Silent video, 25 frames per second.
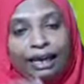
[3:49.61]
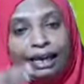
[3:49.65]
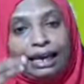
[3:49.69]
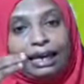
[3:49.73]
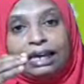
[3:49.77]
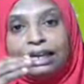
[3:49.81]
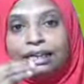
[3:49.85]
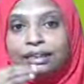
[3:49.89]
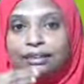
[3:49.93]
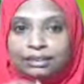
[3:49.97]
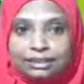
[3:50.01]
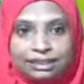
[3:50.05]

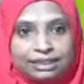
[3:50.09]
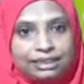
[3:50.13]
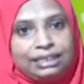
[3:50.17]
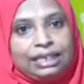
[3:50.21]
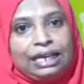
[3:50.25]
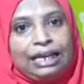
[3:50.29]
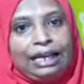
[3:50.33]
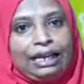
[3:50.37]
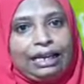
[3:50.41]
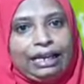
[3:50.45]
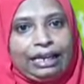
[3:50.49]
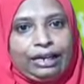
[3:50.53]
earth
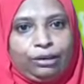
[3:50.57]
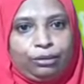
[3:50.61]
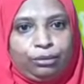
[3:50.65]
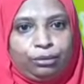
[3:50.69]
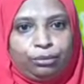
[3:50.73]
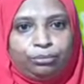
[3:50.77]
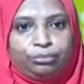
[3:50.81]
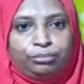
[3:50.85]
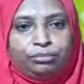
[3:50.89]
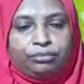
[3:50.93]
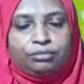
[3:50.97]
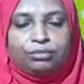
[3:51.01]
still now.
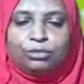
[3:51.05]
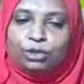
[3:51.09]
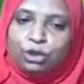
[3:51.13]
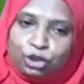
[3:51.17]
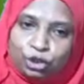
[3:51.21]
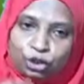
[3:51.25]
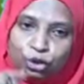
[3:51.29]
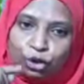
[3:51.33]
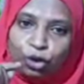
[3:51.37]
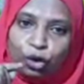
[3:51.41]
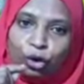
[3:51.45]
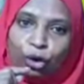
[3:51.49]

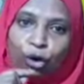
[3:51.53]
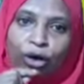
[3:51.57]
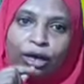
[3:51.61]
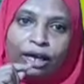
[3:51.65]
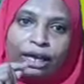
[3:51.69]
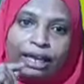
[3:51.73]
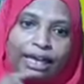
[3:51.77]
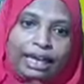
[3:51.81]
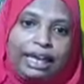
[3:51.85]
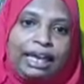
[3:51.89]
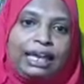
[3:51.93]
So,